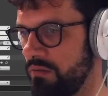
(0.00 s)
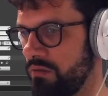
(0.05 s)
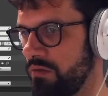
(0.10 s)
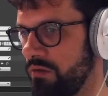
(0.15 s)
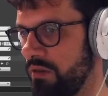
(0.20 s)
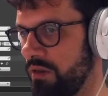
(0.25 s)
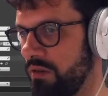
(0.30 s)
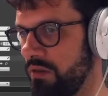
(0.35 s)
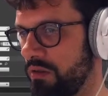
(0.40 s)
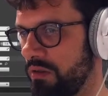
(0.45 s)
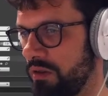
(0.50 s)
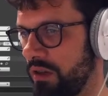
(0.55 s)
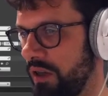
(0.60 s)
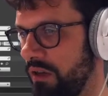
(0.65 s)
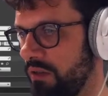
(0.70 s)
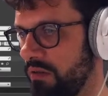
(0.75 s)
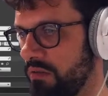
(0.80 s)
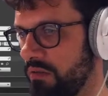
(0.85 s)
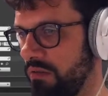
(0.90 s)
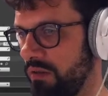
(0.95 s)
So you
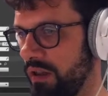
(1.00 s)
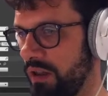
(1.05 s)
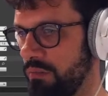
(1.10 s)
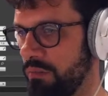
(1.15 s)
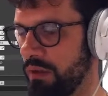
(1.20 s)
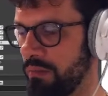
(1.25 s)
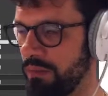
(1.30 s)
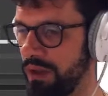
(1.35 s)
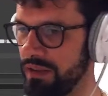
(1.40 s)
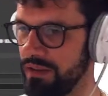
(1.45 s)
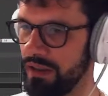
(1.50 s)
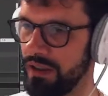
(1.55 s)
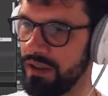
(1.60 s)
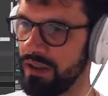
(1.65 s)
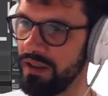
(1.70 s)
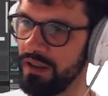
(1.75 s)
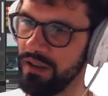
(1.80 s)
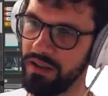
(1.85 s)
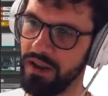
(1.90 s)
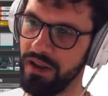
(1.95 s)
cannot do that. But
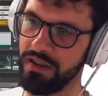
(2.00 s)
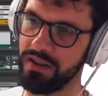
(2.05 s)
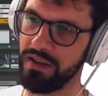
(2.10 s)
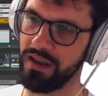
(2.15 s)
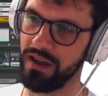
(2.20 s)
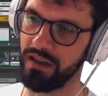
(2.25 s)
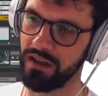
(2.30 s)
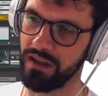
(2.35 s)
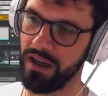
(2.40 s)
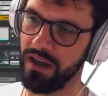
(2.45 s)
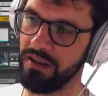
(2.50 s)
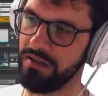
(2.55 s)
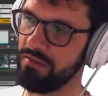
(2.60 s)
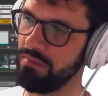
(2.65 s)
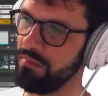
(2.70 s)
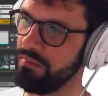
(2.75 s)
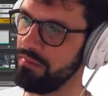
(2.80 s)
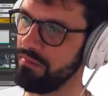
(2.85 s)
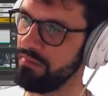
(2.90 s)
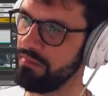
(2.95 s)
basically, the idea, guys,
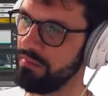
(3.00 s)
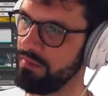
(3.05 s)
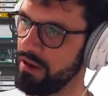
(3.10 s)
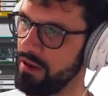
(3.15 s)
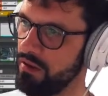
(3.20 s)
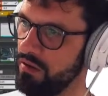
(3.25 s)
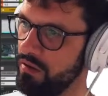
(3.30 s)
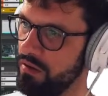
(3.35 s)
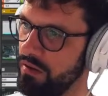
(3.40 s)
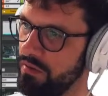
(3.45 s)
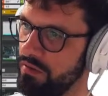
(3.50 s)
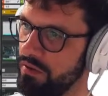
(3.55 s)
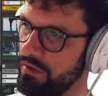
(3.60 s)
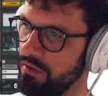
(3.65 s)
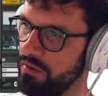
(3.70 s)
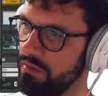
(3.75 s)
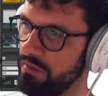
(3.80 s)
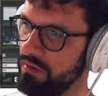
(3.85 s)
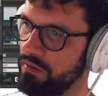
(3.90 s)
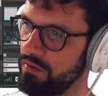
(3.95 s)
if
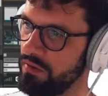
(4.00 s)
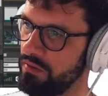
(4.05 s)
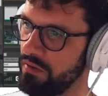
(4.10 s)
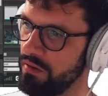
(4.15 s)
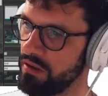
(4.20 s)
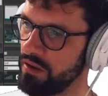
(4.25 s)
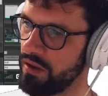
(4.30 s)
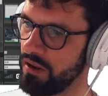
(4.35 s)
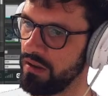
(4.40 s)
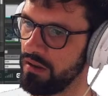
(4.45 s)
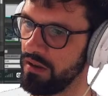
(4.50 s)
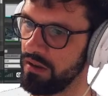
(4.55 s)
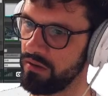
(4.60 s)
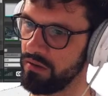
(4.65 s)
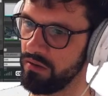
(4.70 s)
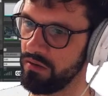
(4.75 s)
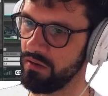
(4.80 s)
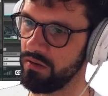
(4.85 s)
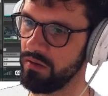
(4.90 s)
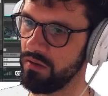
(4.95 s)
you're watching it and
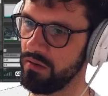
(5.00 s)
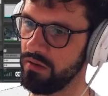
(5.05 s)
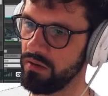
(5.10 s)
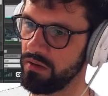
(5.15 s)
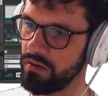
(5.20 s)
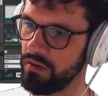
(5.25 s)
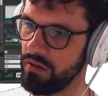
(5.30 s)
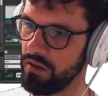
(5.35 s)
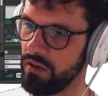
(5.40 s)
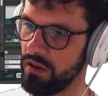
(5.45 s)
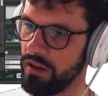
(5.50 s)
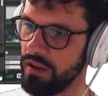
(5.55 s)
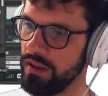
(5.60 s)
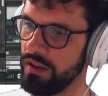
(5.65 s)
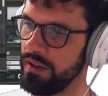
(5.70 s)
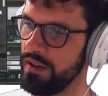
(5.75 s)
you don't know what's going on,